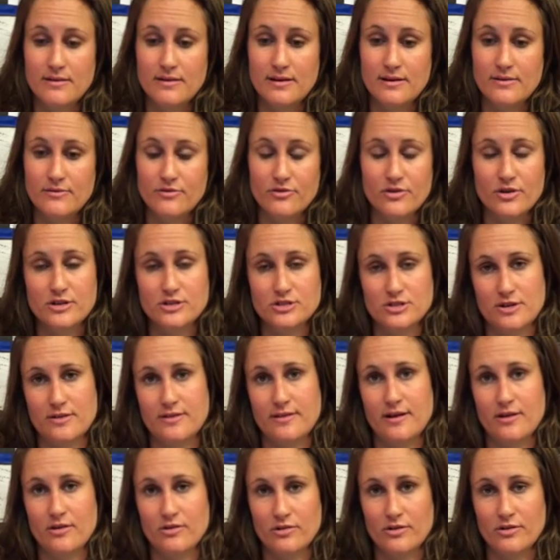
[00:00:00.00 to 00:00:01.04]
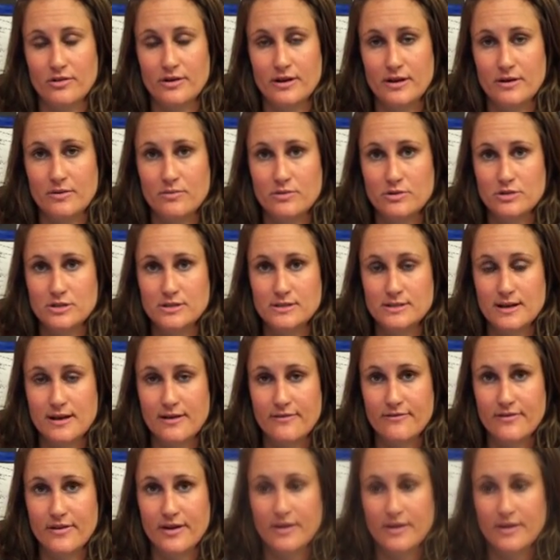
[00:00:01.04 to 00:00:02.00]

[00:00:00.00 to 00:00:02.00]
infringe on their learning, which is not